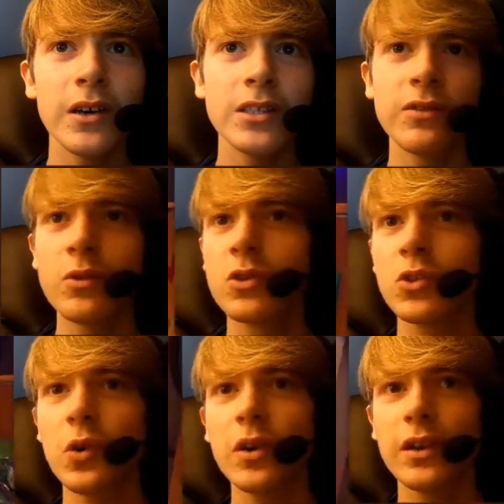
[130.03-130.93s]
if you
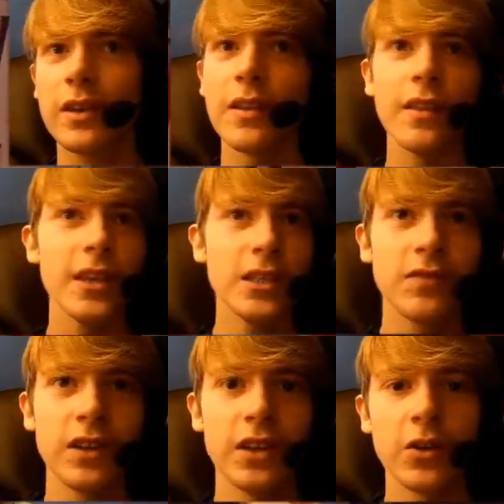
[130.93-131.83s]
enjoyed this
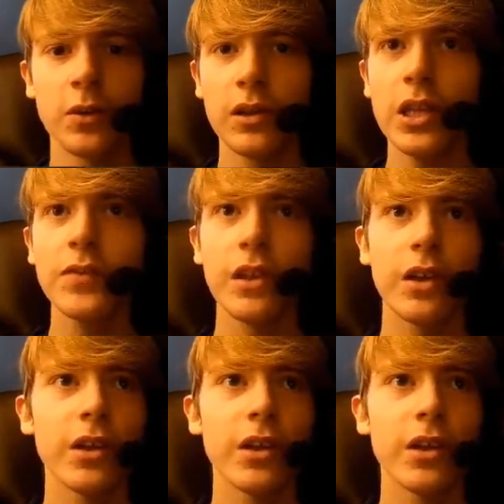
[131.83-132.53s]
video, leave a like,